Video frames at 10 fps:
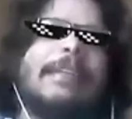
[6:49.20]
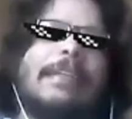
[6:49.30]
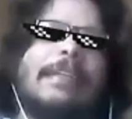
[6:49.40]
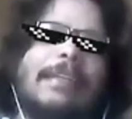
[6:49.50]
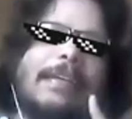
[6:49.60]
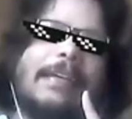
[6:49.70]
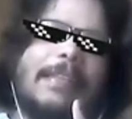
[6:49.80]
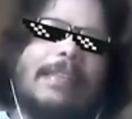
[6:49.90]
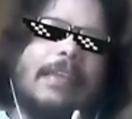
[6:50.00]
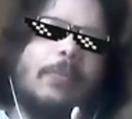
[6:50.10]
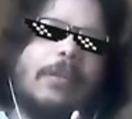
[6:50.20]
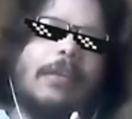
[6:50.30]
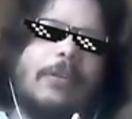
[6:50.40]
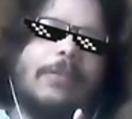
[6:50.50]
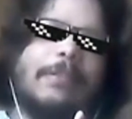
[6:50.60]

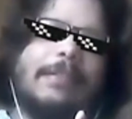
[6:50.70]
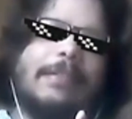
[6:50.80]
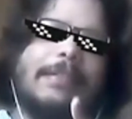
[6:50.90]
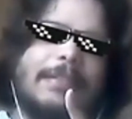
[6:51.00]
No one is speaking in this clip.